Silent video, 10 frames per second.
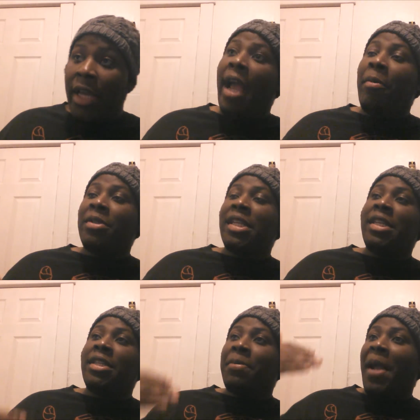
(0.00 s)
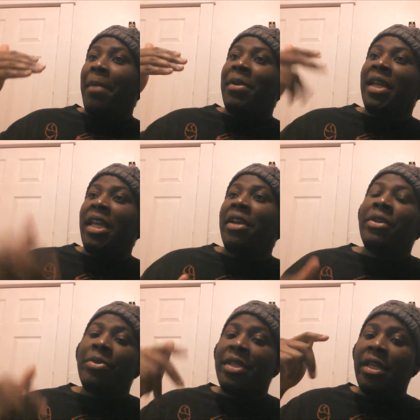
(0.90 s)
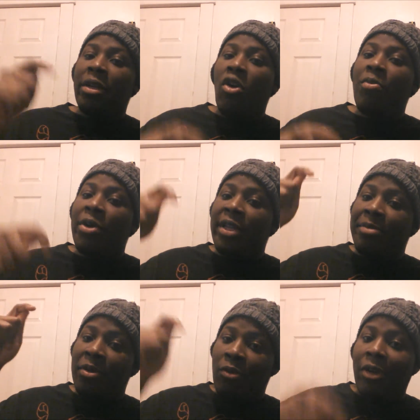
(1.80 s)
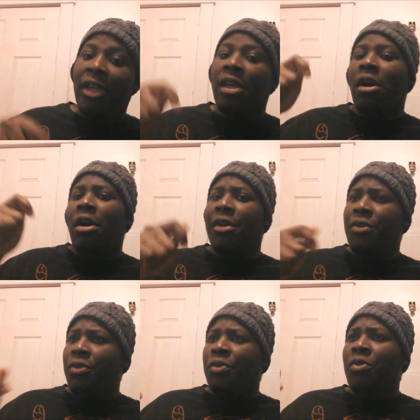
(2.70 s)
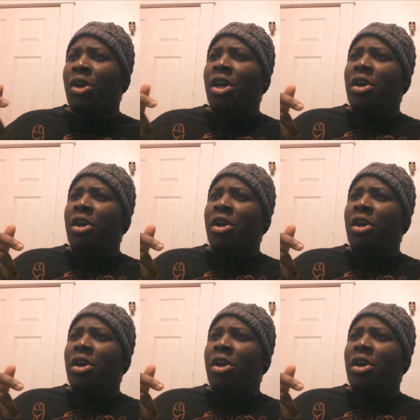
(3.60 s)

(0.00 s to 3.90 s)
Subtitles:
And what ends up happening here is we see Ikoma has been working on a new,